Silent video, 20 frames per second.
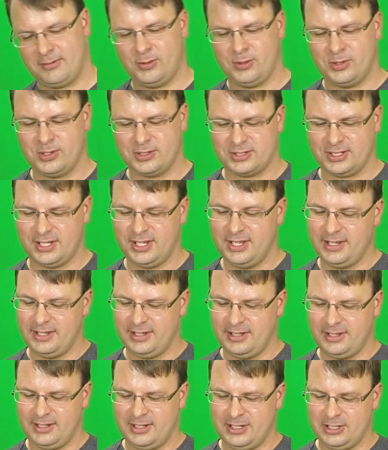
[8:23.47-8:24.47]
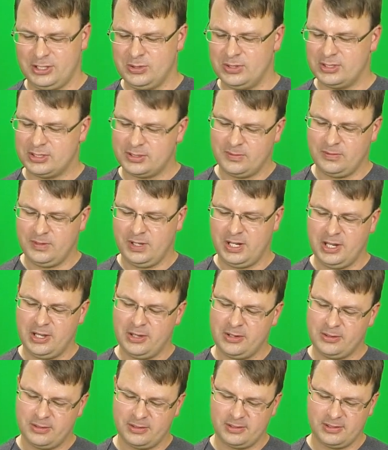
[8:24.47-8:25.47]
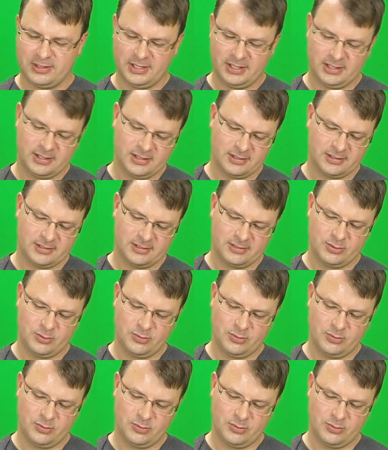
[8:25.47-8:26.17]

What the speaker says: of course, doing some video and